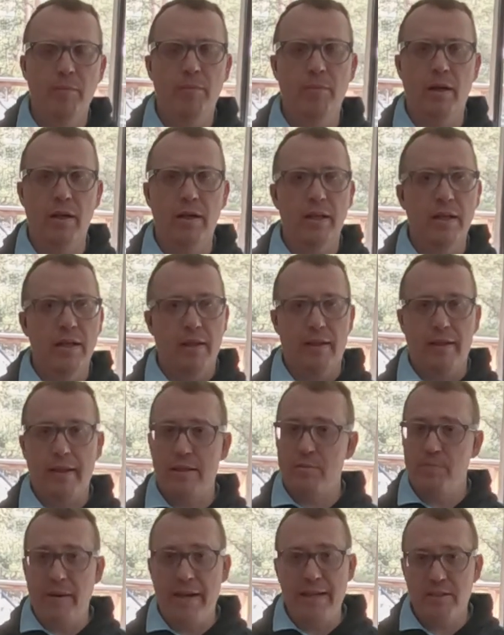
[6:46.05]
but
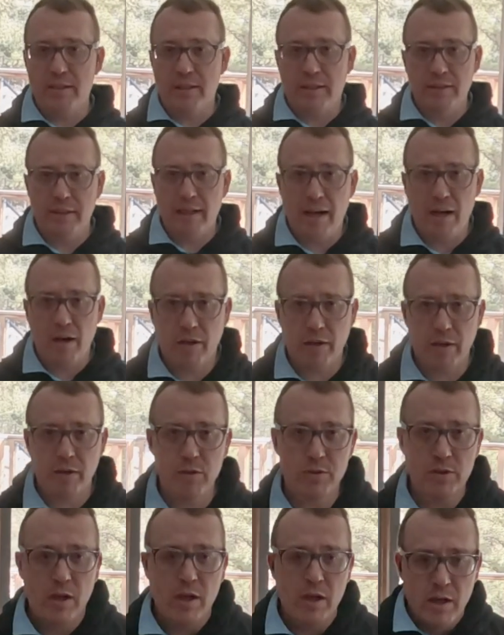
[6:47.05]
that's basically how it
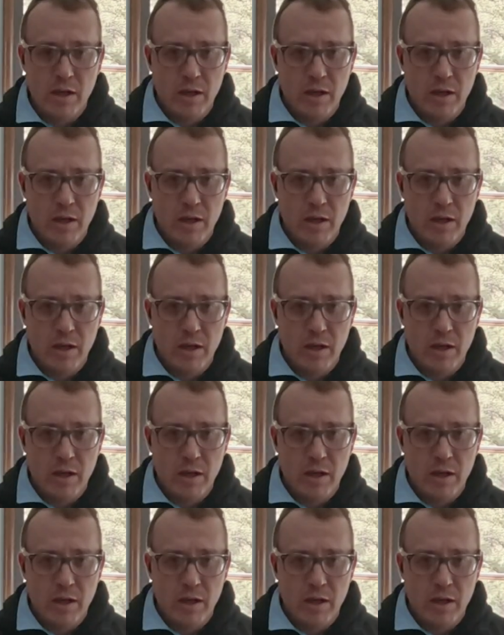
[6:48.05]
goes.